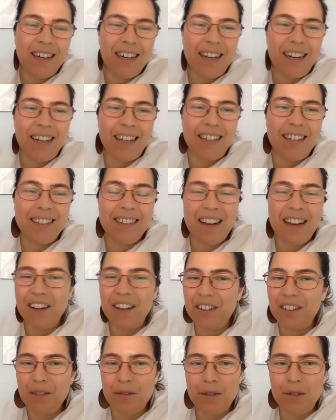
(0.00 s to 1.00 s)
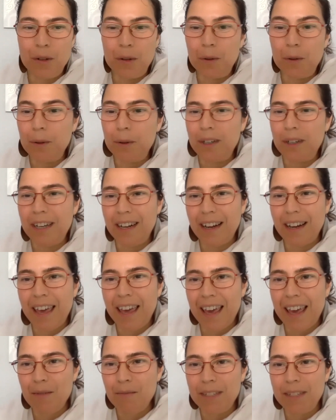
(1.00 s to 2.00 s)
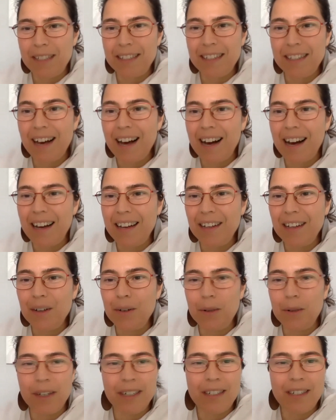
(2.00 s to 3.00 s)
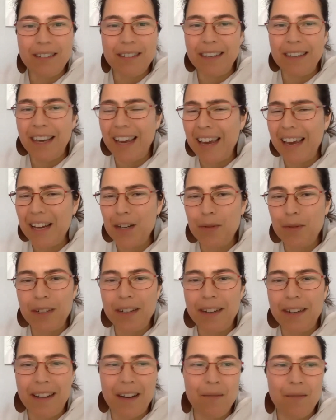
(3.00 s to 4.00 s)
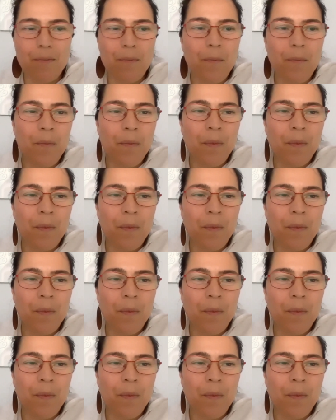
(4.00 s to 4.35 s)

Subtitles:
And out of nowhere there came this guy who wanted to engage with them.